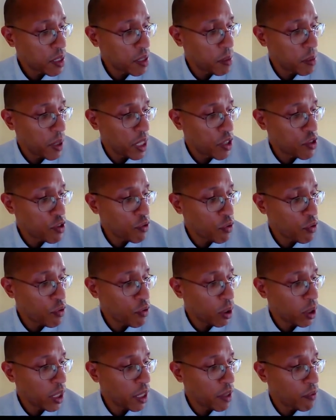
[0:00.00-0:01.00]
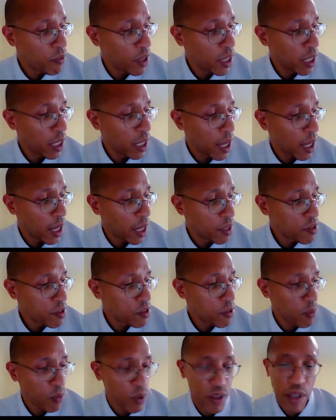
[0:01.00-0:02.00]
to be truly
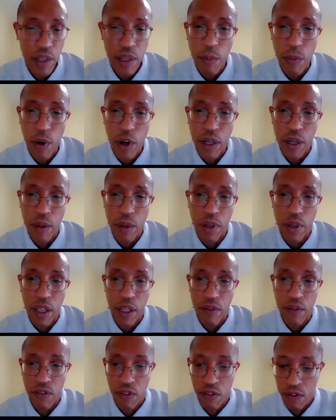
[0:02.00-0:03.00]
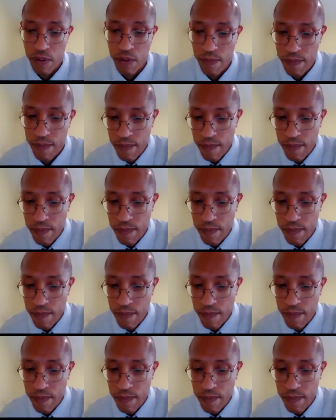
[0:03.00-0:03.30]
realized within the marketplace.